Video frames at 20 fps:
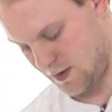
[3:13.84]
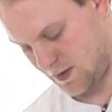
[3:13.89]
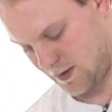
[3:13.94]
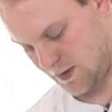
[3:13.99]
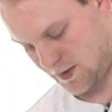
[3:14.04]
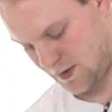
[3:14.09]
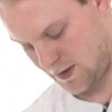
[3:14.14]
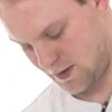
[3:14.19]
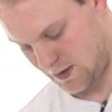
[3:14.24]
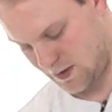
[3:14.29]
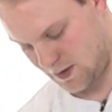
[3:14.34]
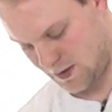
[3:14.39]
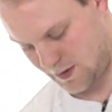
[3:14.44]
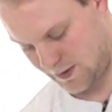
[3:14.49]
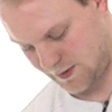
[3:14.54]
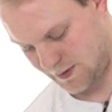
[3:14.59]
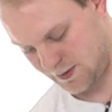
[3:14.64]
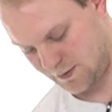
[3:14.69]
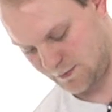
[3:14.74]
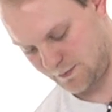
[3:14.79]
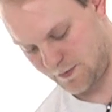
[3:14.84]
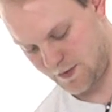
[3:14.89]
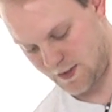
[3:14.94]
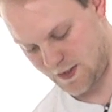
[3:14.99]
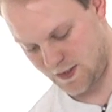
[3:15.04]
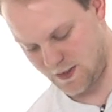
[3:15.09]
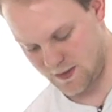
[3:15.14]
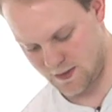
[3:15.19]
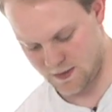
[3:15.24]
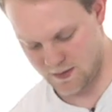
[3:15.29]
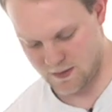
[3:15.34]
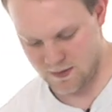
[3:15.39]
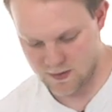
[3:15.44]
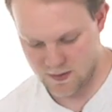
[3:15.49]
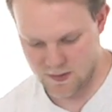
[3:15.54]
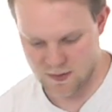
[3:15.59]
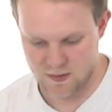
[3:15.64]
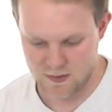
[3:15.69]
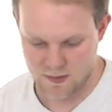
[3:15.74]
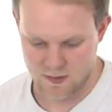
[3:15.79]
just last little bit.
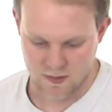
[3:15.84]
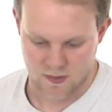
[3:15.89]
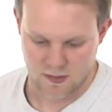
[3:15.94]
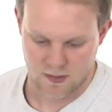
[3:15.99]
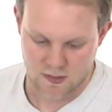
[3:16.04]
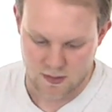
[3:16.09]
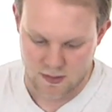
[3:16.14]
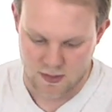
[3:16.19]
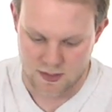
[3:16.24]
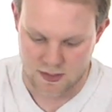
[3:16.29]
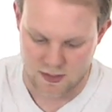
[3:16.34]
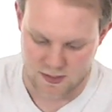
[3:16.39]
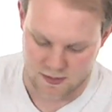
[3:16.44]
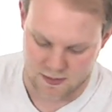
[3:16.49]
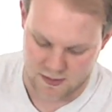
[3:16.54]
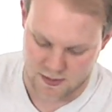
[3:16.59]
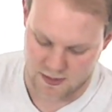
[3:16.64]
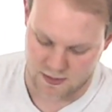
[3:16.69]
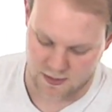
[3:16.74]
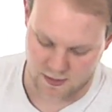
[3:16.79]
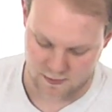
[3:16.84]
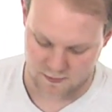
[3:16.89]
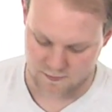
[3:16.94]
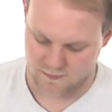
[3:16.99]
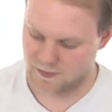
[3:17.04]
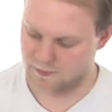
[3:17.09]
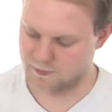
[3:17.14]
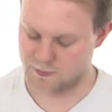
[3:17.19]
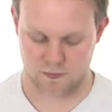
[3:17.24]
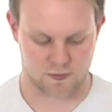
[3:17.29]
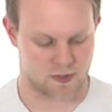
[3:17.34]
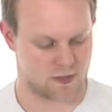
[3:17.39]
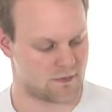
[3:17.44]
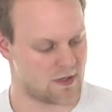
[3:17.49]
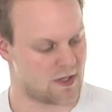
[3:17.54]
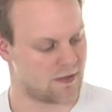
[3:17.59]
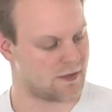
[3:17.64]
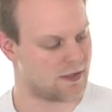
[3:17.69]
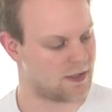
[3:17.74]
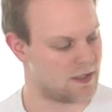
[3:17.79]
And there you go, comes all the way around,